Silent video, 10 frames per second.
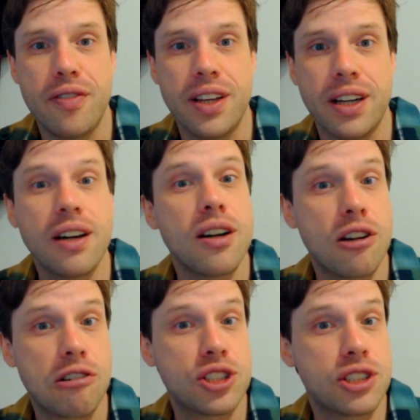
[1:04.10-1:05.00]

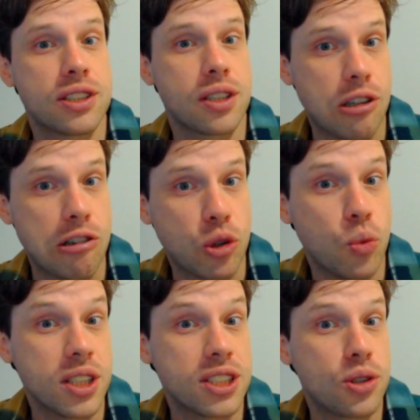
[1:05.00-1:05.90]
her skirt
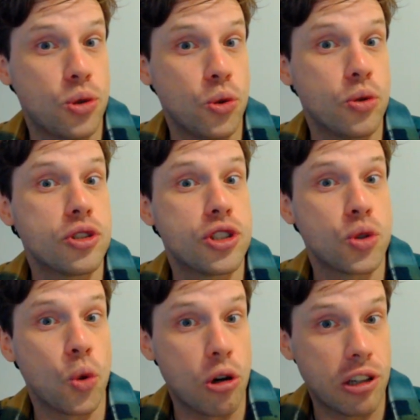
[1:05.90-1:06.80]
was too
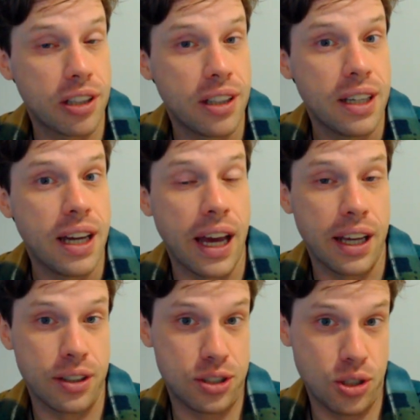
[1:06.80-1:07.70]
short,
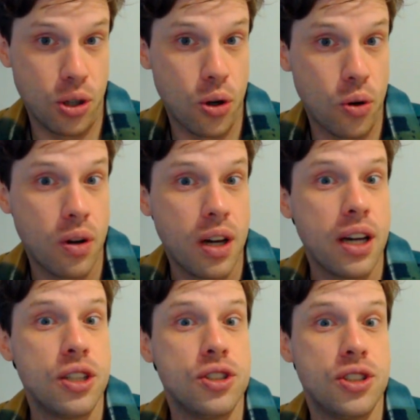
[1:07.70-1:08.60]
and so
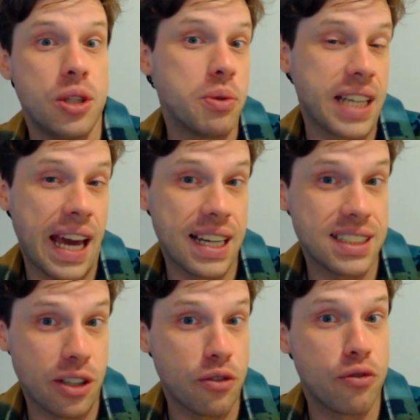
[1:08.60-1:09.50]
she was
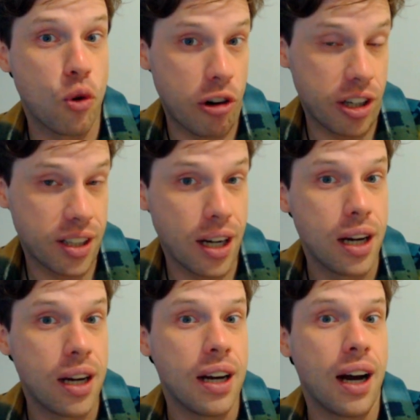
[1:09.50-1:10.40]
asking for it
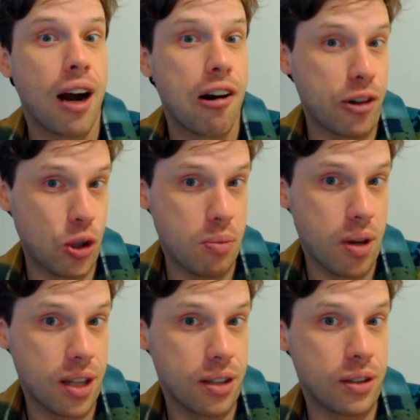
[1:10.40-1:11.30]

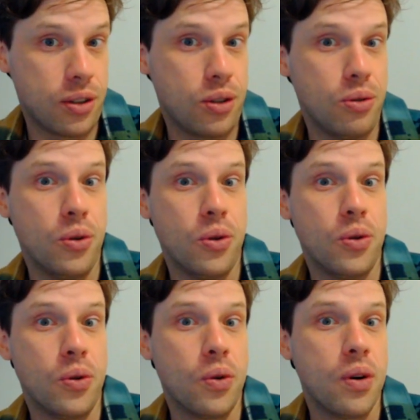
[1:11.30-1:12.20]
argument
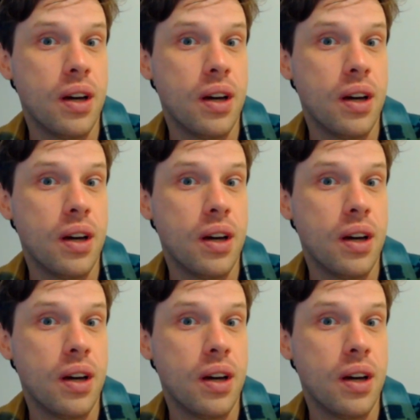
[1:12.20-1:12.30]
to